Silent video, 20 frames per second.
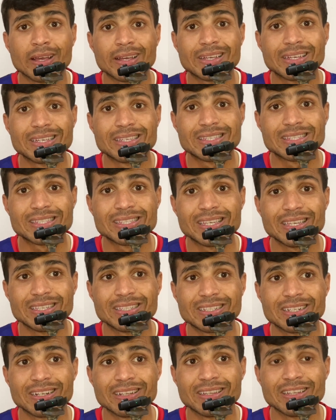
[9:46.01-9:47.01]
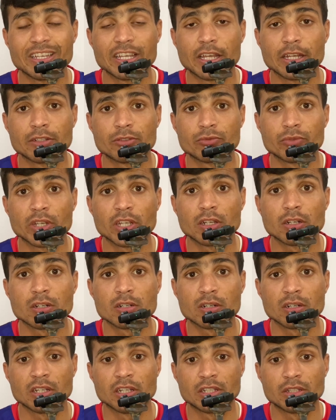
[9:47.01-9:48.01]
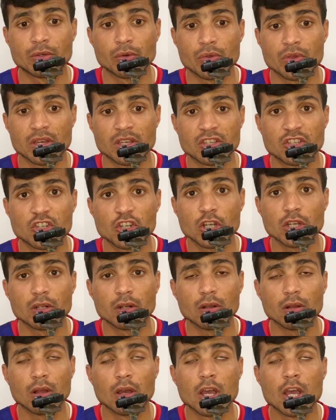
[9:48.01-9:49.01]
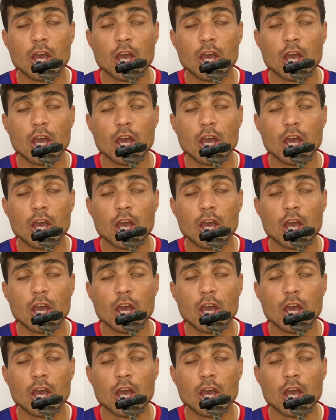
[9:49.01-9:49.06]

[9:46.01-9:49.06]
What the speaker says: consistently and regularly to this channel